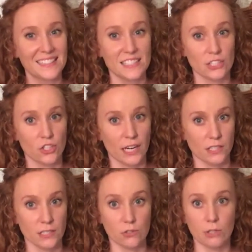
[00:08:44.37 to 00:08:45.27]
It's the
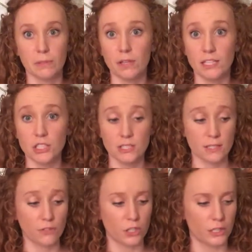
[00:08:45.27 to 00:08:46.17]
trials and
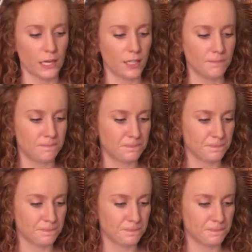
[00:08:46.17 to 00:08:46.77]
tribulations of curly hair.